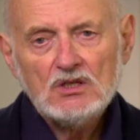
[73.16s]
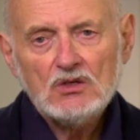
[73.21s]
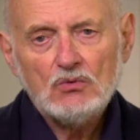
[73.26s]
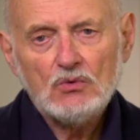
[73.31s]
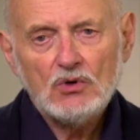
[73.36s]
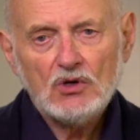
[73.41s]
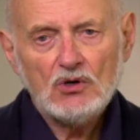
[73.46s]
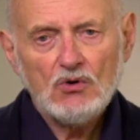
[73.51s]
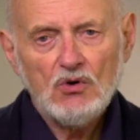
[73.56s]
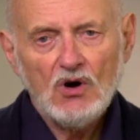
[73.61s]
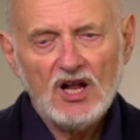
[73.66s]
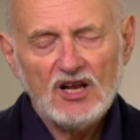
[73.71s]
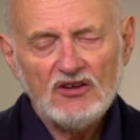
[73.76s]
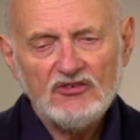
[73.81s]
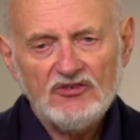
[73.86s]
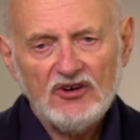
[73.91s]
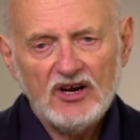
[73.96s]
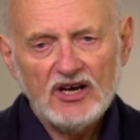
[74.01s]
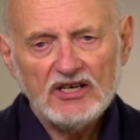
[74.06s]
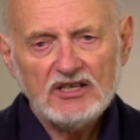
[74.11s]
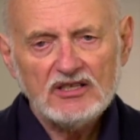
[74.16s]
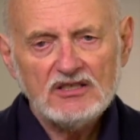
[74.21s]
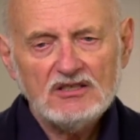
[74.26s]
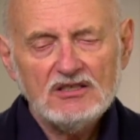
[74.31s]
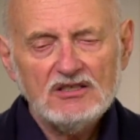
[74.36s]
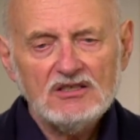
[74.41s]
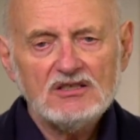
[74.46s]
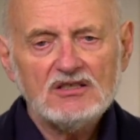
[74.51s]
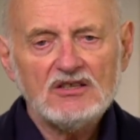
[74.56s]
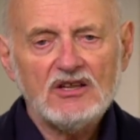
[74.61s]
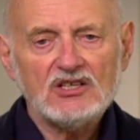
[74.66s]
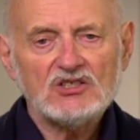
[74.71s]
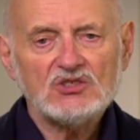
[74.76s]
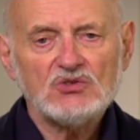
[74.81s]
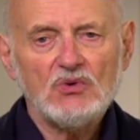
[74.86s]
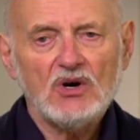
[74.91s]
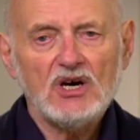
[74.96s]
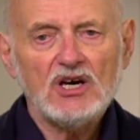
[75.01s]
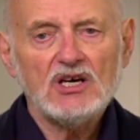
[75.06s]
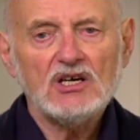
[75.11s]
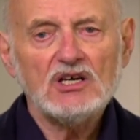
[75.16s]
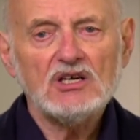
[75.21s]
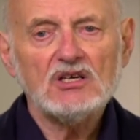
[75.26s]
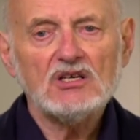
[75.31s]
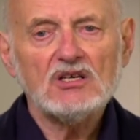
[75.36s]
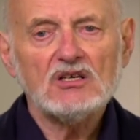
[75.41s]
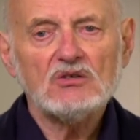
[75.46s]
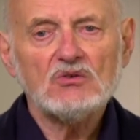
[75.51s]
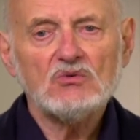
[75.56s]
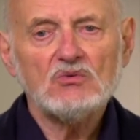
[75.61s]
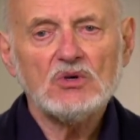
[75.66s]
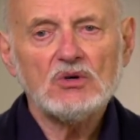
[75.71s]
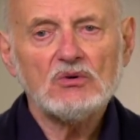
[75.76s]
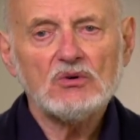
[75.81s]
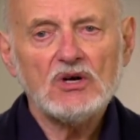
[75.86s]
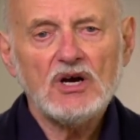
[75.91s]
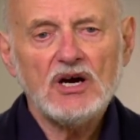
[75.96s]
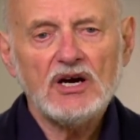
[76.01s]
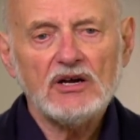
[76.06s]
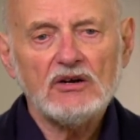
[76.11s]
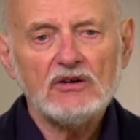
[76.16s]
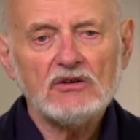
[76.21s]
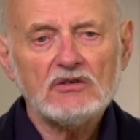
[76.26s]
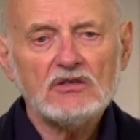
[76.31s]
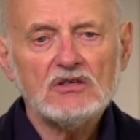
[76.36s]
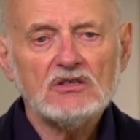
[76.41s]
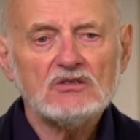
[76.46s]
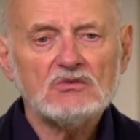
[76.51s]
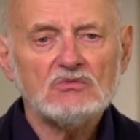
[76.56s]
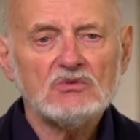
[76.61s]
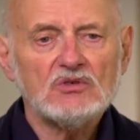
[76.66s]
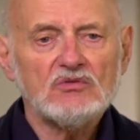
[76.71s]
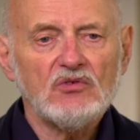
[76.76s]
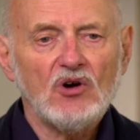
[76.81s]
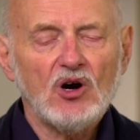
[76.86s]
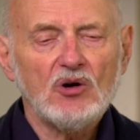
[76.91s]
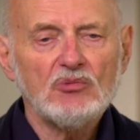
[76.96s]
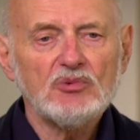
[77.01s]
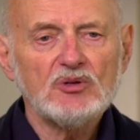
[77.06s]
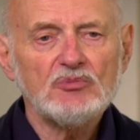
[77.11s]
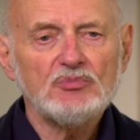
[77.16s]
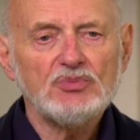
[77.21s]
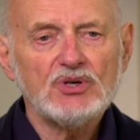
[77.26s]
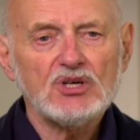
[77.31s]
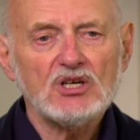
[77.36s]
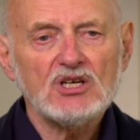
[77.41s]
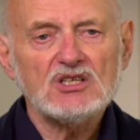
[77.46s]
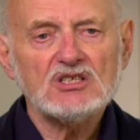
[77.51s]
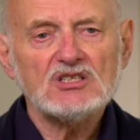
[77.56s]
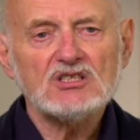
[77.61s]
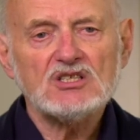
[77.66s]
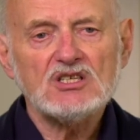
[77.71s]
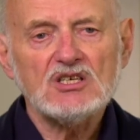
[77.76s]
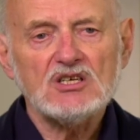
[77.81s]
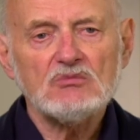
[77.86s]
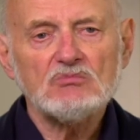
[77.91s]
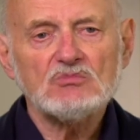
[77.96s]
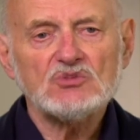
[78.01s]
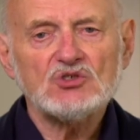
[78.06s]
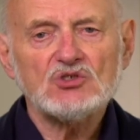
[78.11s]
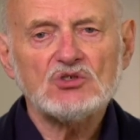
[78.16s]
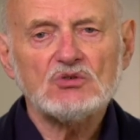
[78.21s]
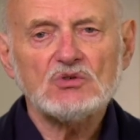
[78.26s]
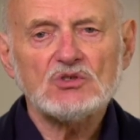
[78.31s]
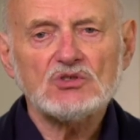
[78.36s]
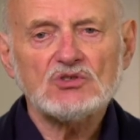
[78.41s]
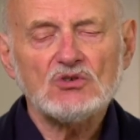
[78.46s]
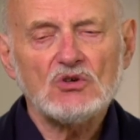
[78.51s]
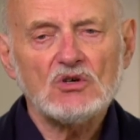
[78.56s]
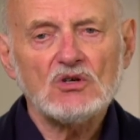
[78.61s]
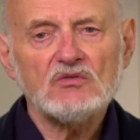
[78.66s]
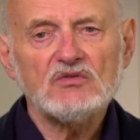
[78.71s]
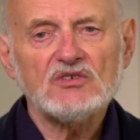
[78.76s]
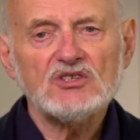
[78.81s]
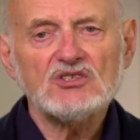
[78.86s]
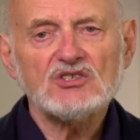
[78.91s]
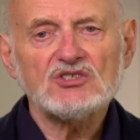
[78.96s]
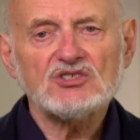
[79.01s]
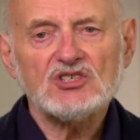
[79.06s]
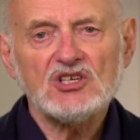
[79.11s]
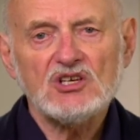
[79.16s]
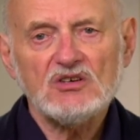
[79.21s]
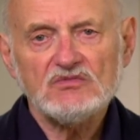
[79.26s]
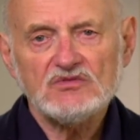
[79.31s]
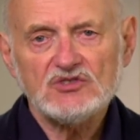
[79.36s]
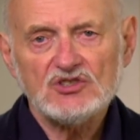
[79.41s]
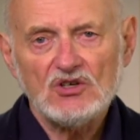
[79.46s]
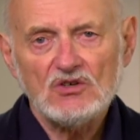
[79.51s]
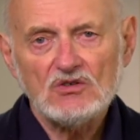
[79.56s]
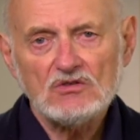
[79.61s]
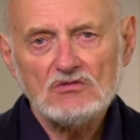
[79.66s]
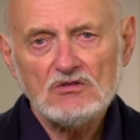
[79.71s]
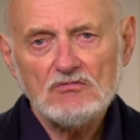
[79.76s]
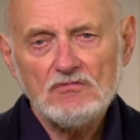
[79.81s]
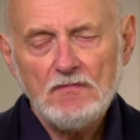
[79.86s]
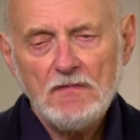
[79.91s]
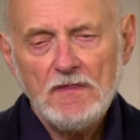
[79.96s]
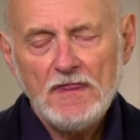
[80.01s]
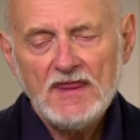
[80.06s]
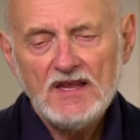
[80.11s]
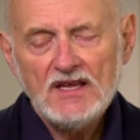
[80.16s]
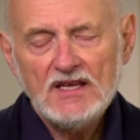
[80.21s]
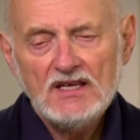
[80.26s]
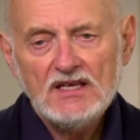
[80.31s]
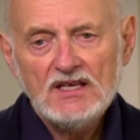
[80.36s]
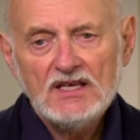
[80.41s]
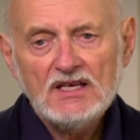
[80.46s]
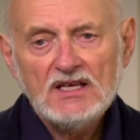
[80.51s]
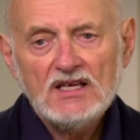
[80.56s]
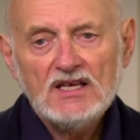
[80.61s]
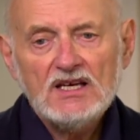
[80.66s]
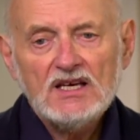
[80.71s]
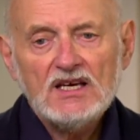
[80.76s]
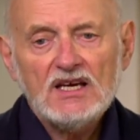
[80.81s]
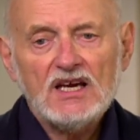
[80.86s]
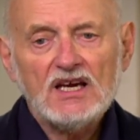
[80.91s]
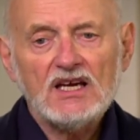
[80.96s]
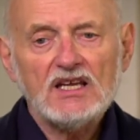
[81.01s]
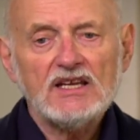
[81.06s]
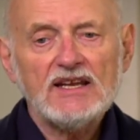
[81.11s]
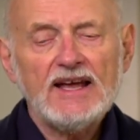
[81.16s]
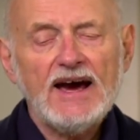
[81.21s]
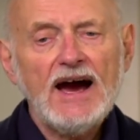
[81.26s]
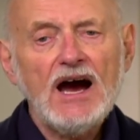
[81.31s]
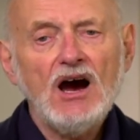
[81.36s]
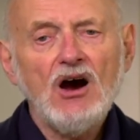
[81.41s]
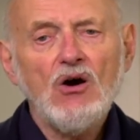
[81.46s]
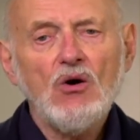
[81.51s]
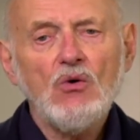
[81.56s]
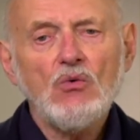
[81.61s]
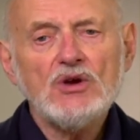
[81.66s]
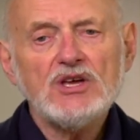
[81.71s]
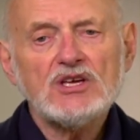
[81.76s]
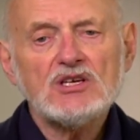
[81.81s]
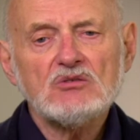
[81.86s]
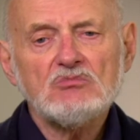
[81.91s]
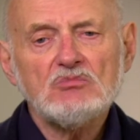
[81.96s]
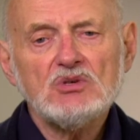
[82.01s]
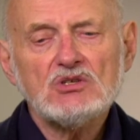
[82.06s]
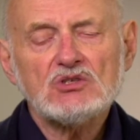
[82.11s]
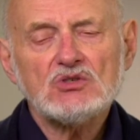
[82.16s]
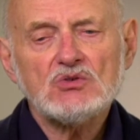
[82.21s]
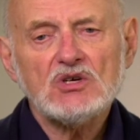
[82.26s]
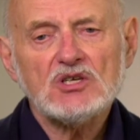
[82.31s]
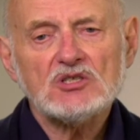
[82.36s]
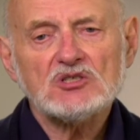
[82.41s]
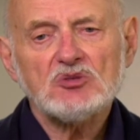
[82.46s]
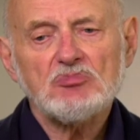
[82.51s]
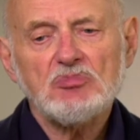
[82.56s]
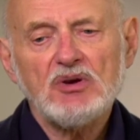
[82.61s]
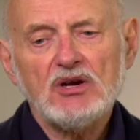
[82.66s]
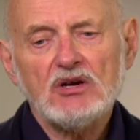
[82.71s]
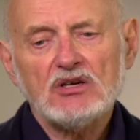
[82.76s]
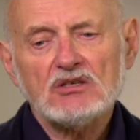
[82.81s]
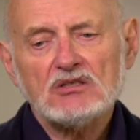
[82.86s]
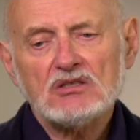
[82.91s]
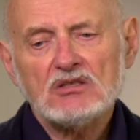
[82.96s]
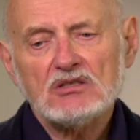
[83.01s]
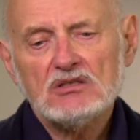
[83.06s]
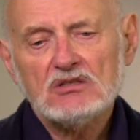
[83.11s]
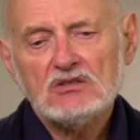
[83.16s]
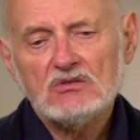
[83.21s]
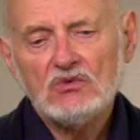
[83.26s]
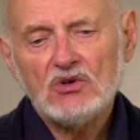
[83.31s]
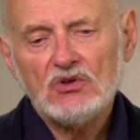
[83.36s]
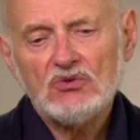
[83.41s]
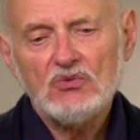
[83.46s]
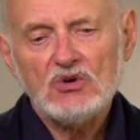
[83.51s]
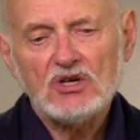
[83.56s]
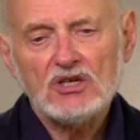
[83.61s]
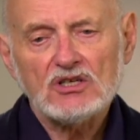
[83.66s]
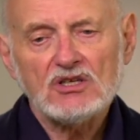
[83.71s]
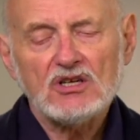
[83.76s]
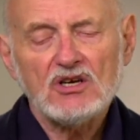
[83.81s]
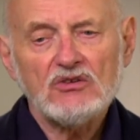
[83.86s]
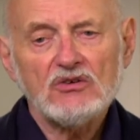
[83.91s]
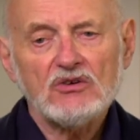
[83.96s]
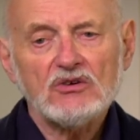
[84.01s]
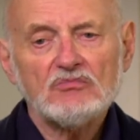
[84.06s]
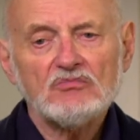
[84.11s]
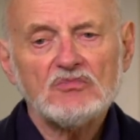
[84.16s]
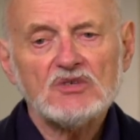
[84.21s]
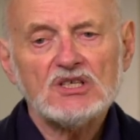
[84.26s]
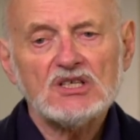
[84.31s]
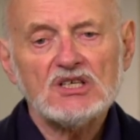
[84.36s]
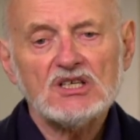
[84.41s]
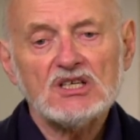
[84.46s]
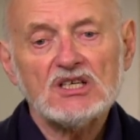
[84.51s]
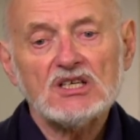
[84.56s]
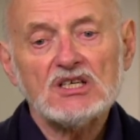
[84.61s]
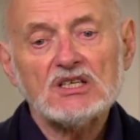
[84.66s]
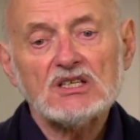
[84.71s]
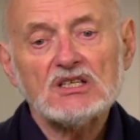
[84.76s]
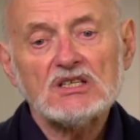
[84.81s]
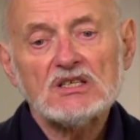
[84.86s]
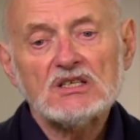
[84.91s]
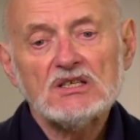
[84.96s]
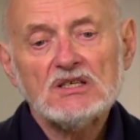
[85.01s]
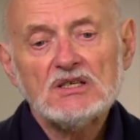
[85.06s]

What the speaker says: we're qualified, that's why we were hired, we've all been put on the team, so we're sort of in the safe zone, and now we can be transparent with one another. And